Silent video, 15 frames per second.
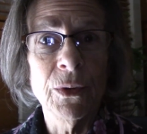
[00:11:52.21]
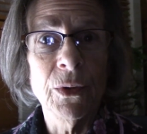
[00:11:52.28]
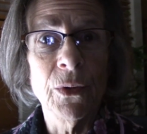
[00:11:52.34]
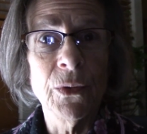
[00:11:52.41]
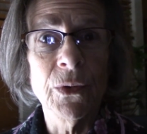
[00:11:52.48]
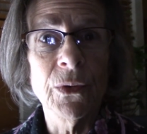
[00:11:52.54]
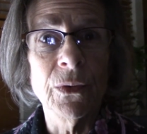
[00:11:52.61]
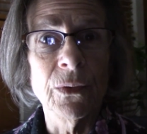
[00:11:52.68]

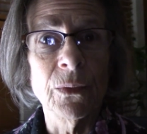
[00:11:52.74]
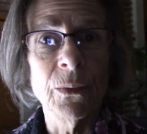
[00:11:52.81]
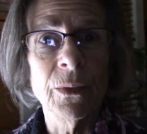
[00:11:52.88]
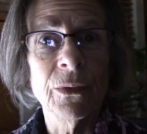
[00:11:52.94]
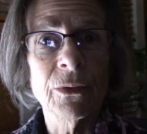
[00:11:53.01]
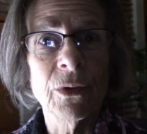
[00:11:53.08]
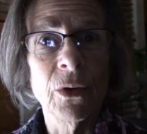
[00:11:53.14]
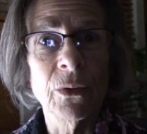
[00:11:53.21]
yogurt
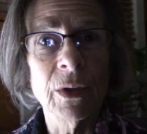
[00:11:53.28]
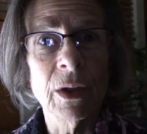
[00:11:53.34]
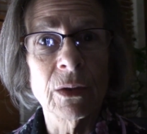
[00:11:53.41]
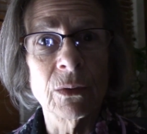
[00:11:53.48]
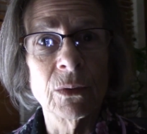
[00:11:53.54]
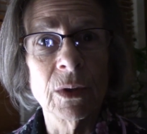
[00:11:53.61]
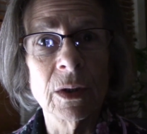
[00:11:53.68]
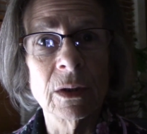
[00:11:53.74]
with
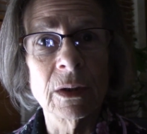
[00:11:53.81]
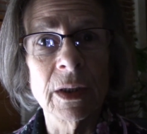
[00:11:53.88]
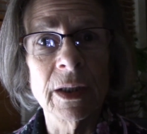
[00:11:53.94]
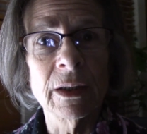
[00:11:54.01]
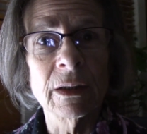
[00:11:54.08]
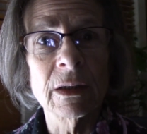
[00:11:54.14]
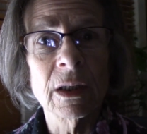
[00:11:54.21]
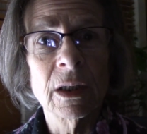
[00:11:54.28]
coconut oil
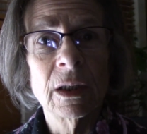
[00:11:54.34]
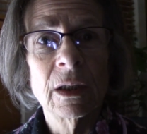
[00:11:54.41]
and